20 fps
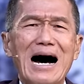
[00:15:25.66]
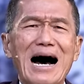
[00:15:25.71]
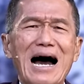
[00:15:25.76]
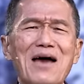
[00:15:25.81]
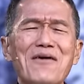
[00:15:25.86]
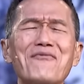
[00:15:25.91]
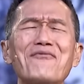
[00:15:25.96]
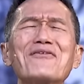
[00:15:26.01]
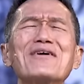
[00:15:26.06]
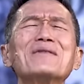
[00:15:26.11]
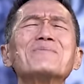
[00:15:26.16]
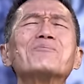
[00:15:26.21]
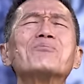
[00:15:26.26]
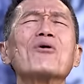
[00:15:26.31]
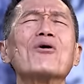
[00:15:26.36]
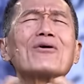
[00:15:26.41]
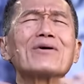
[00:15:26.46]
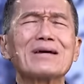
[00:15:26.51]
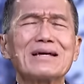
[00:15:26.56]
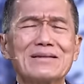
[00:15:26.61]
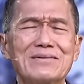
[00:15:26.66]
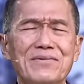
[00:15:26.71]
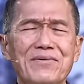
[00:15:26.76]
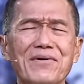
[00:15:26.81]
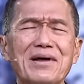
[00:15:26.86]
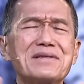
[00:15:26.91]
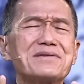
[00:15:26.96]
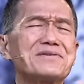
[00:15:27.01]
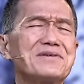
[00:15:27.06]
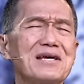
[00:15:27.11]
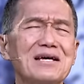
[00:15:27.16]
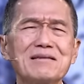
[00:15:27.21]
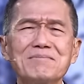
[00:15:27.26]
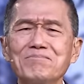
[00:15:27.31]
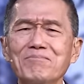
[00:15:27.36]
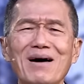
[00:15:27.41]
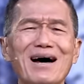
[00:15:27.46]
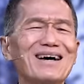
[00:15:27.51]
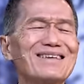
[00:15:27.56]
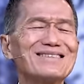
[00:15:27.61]
I feel broken. Wretched
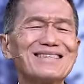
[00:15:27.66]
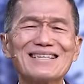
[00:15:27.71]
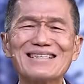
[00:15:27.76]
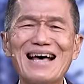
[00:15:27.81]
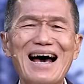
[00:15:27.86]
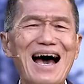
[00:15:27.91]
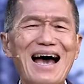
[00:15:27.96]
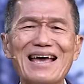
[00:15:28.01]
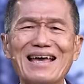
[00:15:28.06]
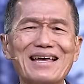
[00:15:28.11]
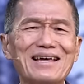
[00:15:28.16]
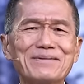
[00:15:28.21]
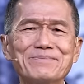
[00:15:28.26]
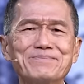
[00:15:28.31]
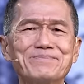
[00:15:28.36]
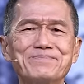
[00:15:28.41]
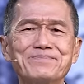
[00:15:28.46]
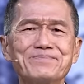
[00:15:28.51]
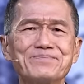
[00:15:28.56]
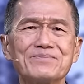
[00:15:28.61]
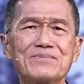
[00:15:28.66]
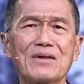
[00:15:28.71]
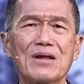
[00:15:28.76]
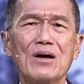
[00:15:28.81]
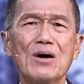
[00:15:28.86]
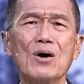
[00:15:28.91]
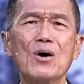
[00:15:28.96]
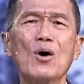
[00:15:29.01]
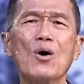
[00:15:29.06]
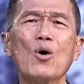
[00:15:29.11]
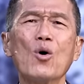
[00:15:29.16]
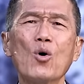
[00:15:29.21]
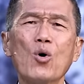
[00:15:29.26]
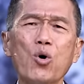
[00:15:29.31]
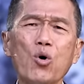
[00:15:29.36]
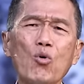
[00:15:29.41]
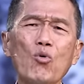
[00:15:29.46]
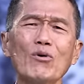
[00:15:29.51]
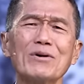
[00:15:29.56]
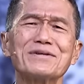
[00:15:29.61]
man that I am.
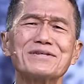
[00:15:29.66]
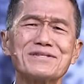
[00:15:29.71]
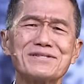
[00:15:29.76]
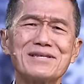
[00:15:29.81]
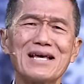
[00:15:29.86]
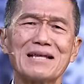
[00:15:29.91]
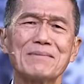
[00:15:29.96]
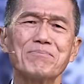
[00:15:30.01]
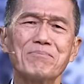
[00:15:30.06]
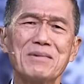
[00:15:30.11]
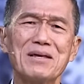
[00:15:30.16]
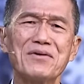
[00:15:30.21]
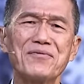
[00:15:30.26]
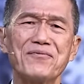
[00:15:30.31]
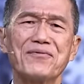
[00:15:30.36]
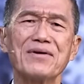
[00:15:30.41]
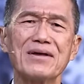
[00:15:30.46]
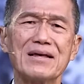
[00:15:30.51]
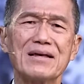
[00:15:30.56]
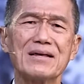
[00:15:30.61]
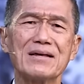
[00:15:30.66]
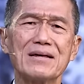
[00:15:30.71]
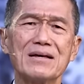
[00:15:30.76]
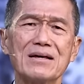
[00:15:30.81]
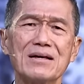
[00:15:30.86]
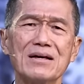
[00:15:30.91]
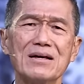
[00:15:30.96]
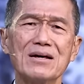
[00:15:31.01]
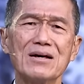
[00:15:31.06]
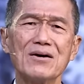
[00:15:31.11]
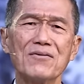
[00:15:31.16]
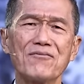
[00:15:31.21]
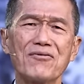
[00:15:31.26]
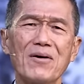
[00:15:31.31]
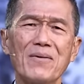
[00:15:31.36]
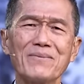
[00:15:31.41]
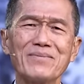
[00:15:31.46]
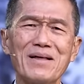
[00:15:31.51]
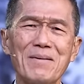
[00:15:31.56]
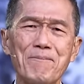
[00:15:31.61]
Who will set me free
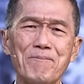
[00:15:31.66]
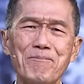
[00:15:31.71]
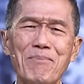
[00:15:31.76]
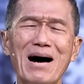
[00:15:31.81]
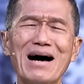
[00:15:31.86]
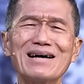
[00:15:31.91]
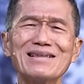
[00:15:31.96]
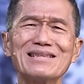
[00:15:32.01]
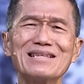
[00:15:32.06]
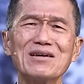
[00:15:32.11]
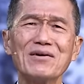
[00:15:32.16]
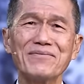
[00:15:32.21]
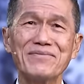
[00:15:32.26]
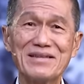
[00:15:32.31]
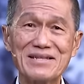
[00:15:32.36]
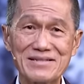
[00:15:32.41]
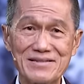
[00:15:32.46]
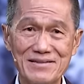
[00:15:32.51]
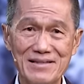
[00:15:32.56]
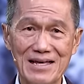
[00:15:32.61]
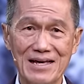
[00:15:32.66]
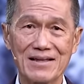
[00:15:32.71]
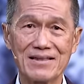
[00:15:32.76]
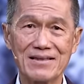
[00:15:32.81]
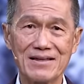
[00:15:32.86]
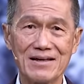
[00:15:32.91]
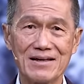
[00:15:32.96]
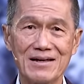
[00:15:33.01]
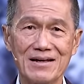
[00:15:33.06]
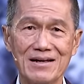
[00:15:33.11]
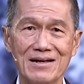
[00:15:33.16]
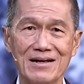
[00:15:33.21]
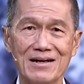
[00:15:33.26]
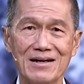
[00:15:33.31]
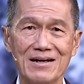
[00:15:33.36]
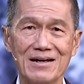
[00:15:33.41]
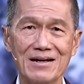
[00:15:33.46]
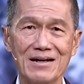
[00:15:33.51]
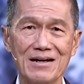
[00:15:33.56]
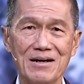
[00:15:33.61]
from the body of this death?
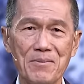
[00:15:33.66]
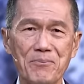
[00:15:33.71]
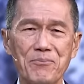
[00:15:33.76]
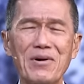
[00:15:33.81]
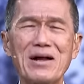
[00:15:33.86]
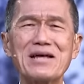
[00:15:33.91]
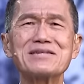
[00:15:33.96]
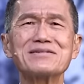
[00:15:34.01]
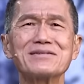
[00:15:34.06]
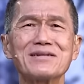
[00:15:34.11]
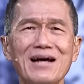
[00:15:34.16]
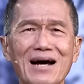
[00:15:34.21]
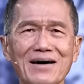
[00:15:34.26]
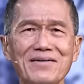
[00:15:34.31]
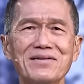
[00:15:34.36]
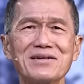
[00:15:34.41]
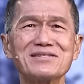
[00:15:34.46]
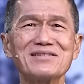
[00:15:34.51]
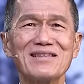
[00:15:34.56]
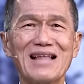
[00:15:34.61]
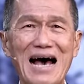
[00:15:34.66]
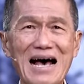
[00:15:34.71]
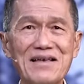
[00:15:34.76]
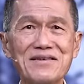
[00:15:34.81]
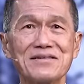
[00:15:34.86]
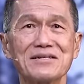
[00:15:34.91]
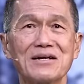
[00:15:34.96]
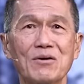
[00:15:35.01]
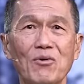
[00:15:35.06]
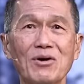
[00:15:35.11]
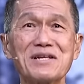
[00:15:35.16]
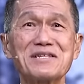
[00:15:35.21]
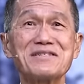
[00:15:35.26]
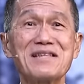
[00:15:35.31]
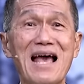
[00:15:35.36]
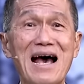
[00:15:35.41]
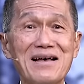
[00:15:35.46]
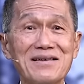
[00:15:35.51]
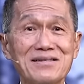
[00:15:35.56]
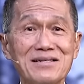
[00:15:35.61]
Praise God, there's an answer. What is
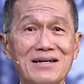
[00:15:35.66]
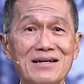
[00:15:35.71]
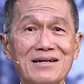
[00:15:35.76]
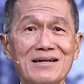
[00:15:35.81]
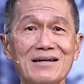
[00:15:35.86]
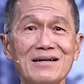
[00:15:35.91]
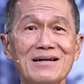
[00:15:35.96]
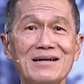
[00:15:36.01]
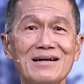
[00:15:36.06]
the answer?